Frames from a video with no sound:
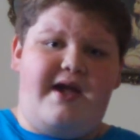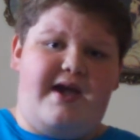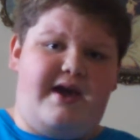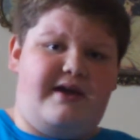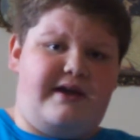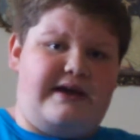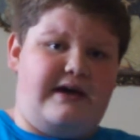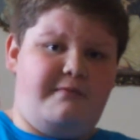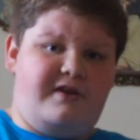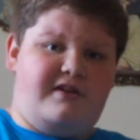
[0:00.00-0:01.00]
And I
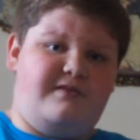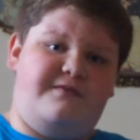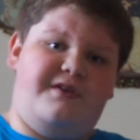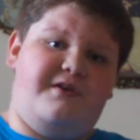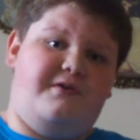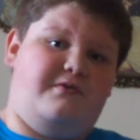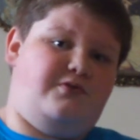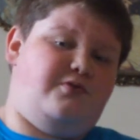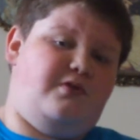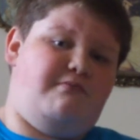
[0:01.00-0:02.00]
gotta make this video
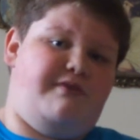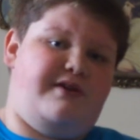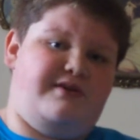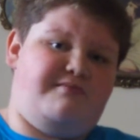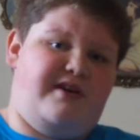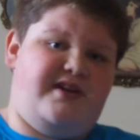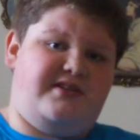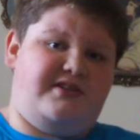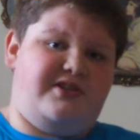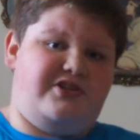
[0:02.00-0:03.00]
short because my
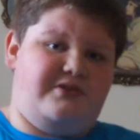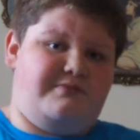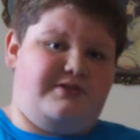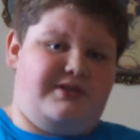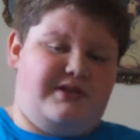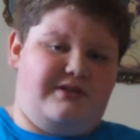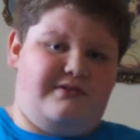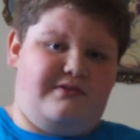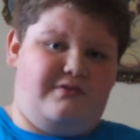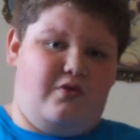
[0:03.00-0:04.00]
SD chip is
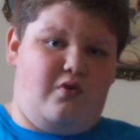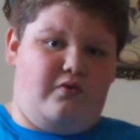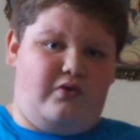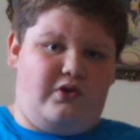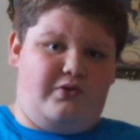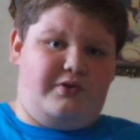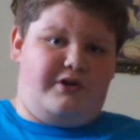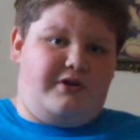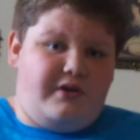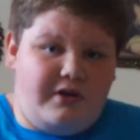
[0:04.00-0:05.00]
getting overloaded.